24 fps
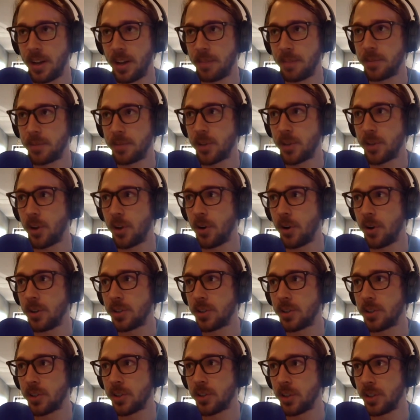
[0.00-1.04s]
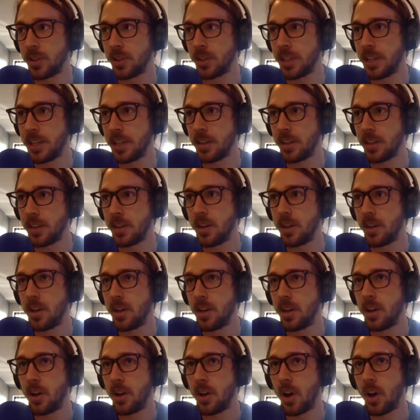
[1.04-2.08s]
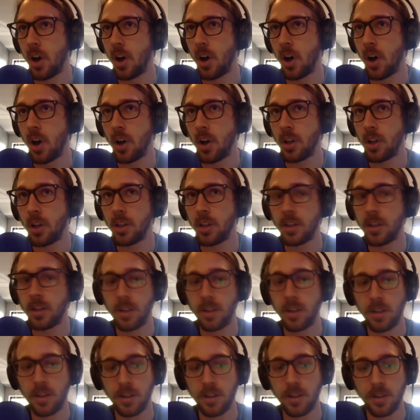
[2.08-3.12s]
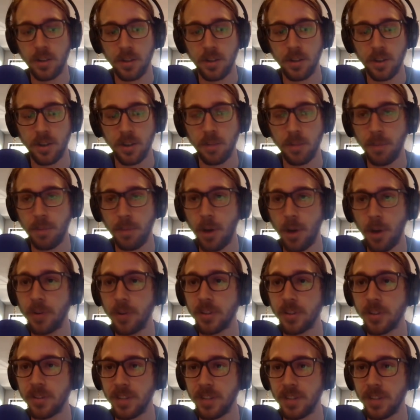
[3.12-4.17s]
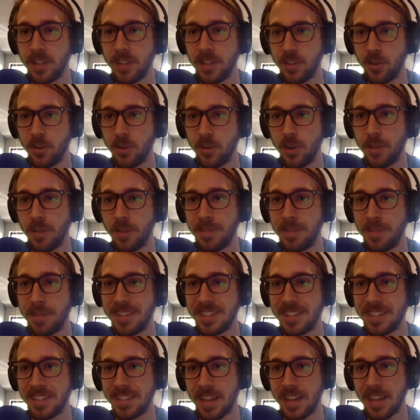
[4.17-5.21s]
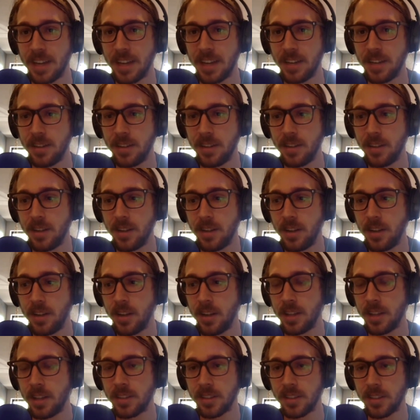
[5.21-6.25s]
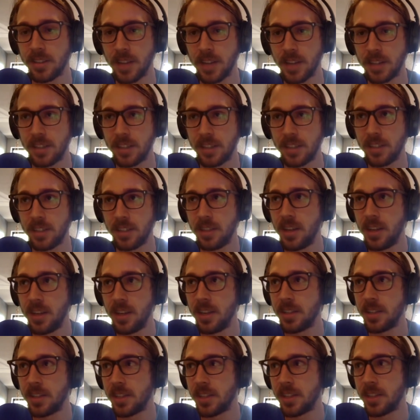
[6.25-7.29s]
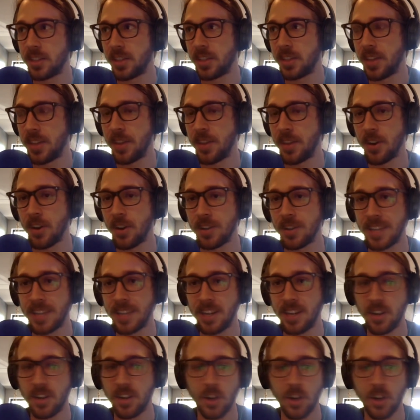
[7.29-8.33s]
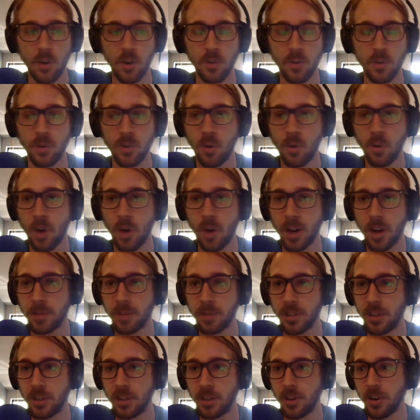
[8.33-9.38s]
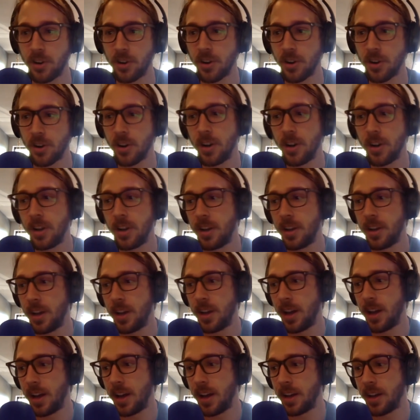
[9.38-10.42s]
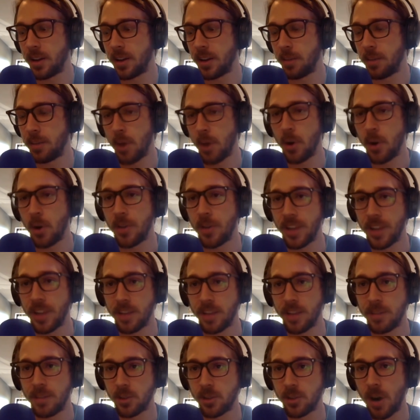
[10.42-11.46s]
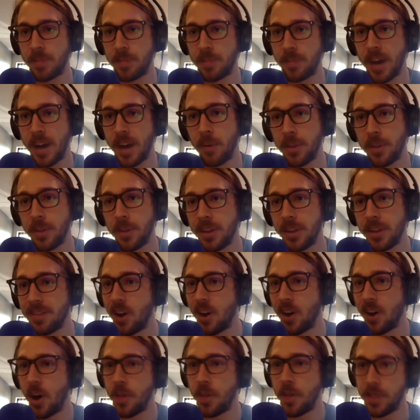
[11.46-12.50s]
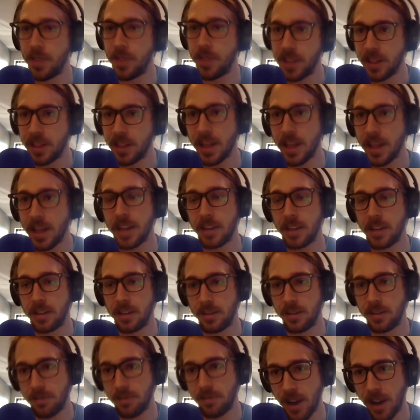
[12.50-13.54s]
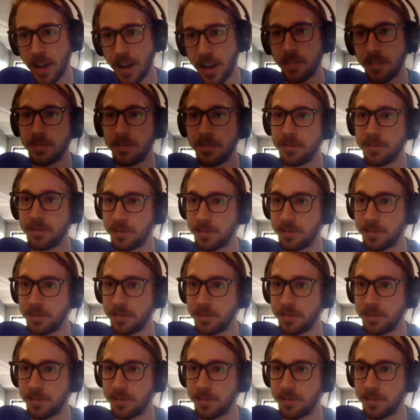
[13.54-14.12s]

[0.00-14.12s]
So certainly all components of ETH2 have been designed and selected such that there is a known quantum secure component that can be swapped out with it on the like 5,